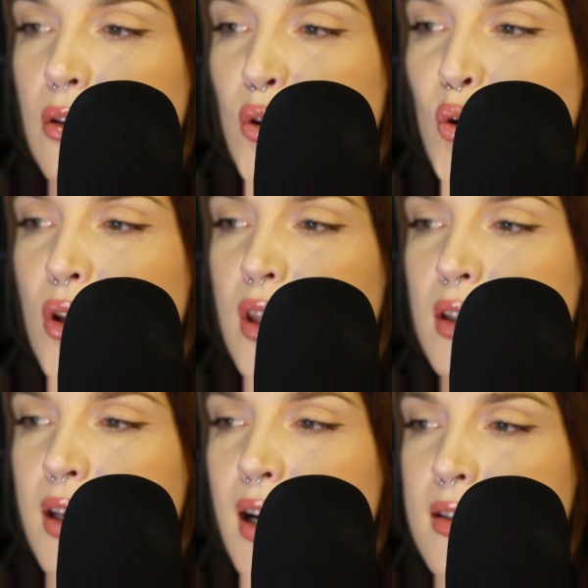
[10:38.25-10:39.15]
who in the
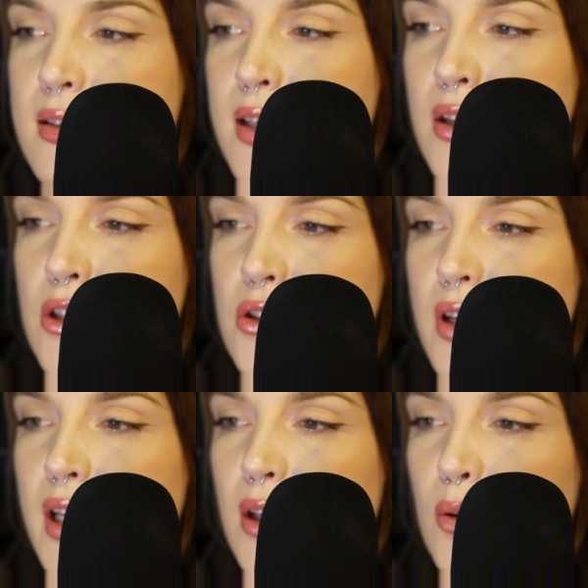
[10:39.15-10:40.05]
last
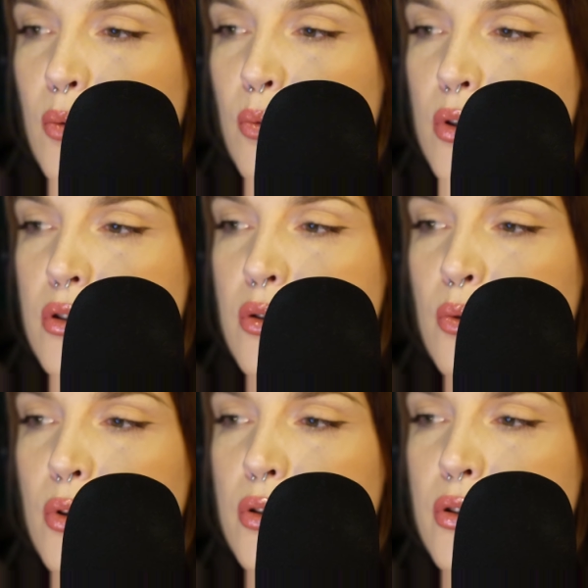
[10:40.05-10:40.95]
century was
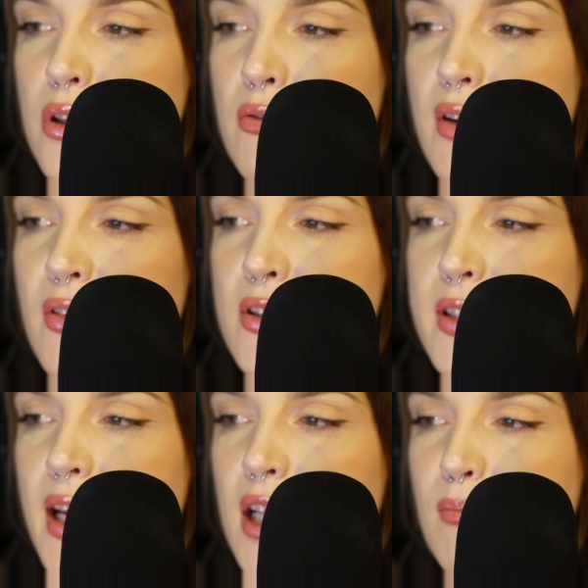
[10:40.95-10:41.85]
known to the river
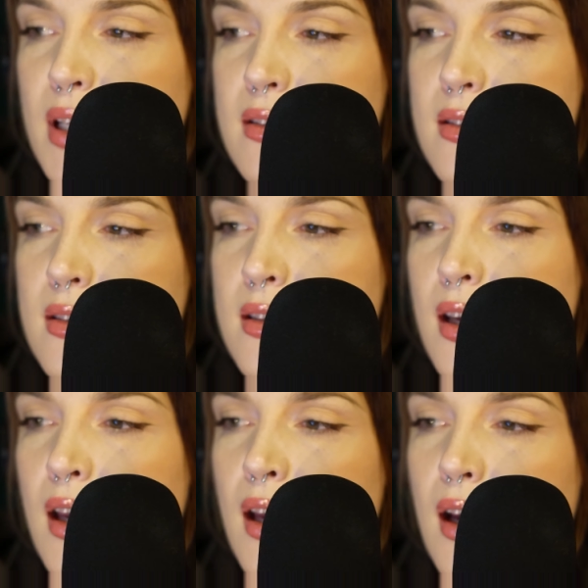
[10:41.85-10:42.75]
settlements
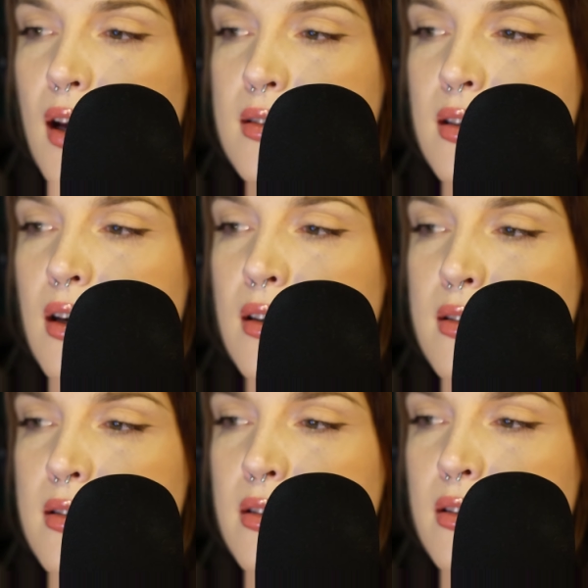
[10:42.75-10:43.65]
as a
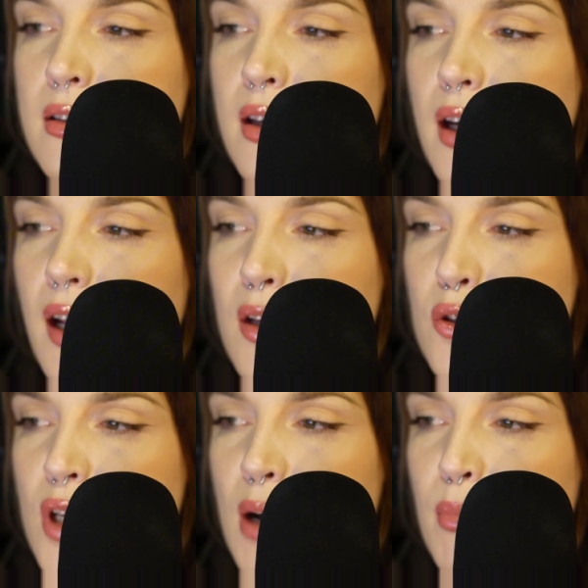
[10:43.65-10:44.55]
hunter and
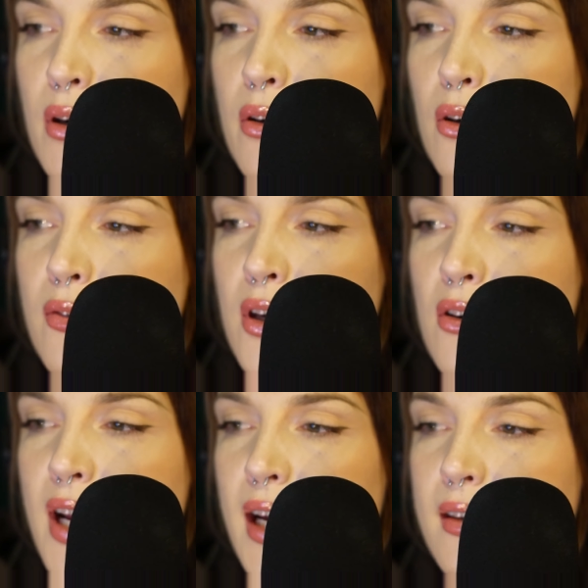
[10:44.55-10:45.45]
trapper of
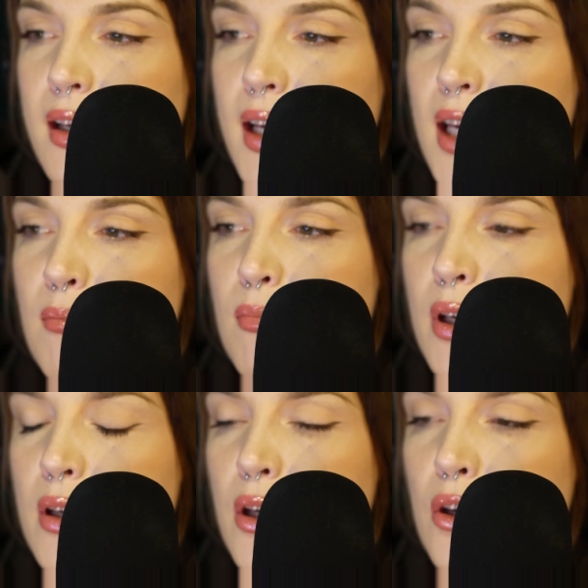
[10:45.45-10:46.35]
correct aim,
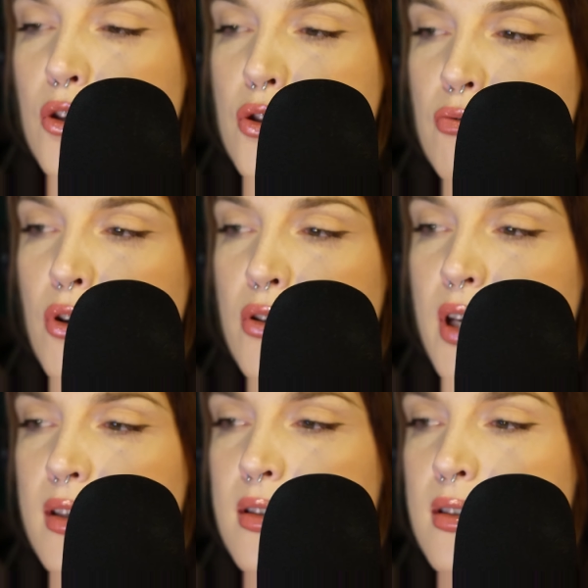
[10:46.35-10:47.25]

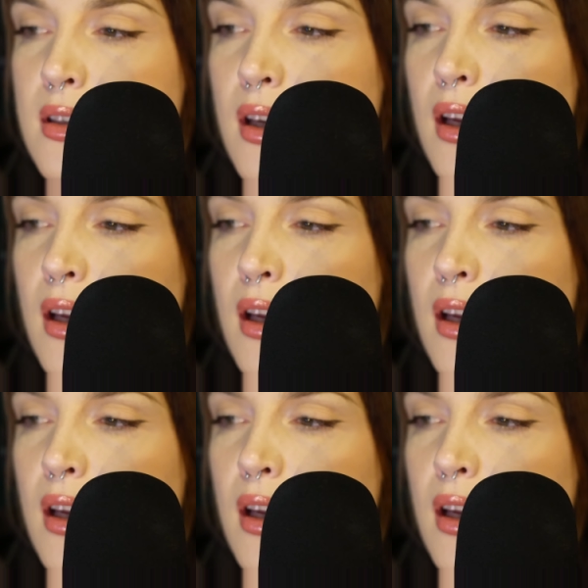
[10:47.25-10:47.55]
shrewdness,